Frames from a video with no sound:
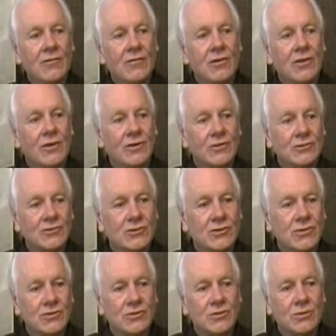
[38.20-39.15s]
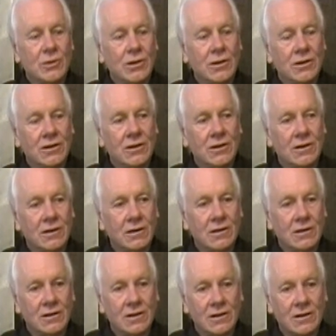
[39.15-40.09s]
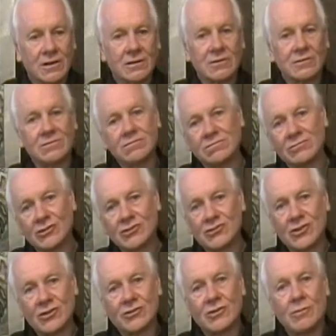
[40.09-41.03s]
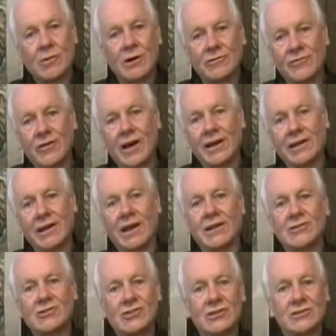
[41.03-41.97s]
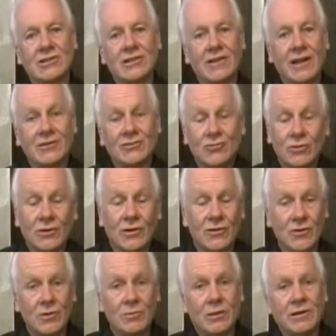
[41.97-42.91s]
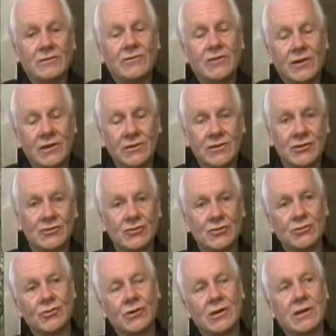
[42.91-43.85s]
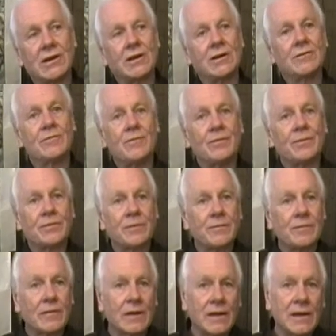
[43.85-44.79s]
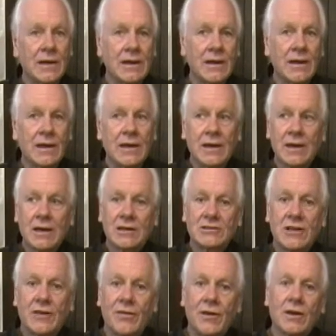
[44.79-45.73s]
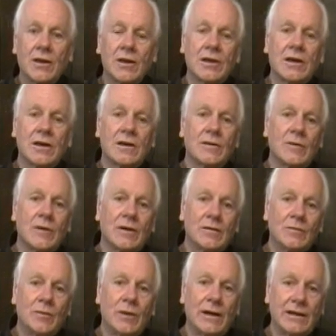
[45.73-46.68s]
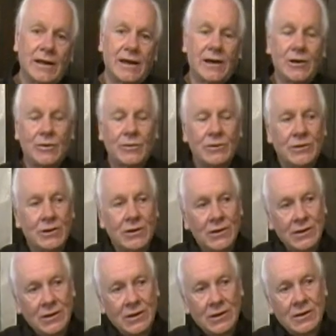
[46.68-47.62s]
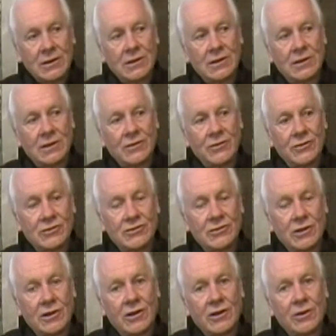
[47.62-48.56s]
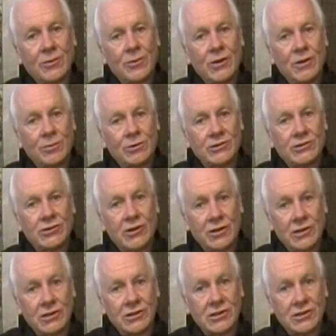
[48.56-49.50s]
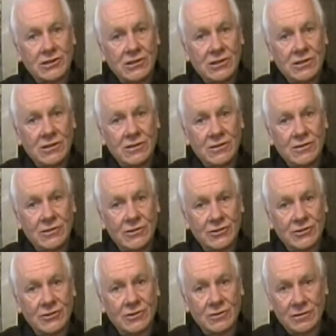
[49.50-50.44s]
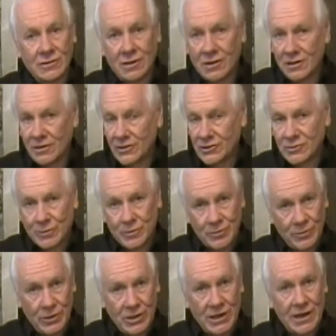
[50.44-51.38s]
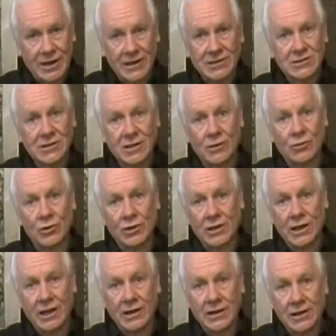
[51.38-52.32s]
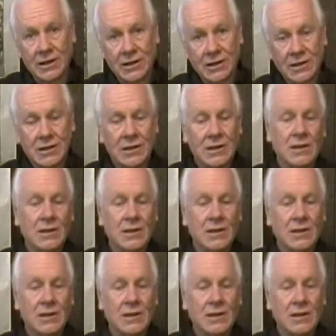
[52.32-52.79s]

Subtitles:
those who are concerned about finances and that sort of thing, you might find this intriguing. Because I think by now there's a lot of people starting to see through all this BS that we're getting,